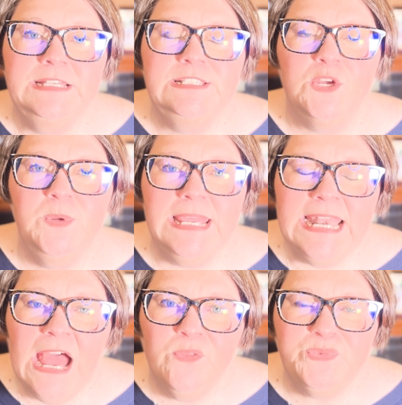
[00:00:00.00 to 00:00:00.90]
So get
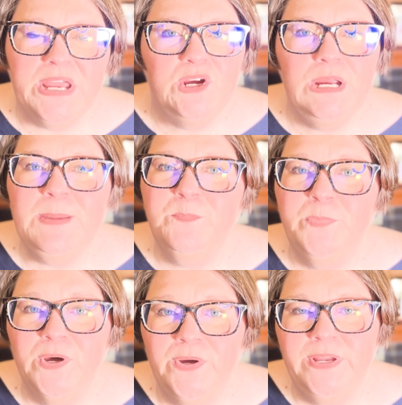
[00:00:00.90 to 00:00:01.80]
out there and
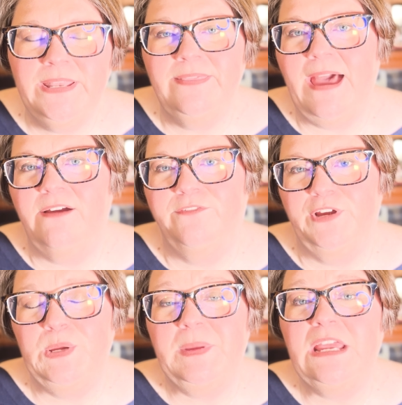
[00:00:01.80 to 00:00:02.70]
put that
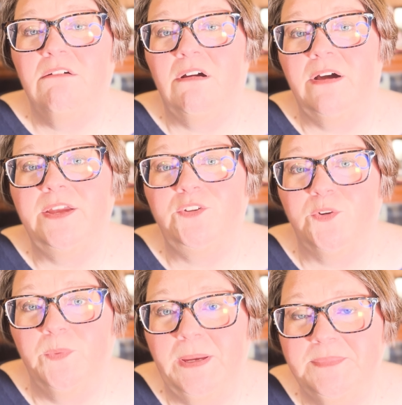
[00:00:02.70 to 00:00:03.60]
freebie on
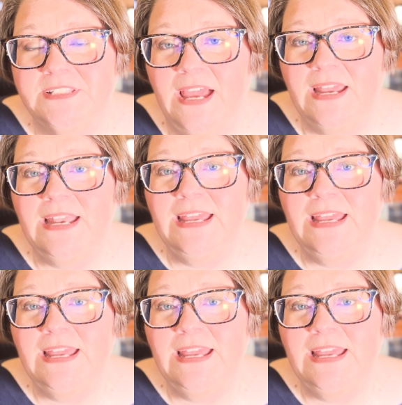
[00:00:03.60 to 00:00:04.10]
your website.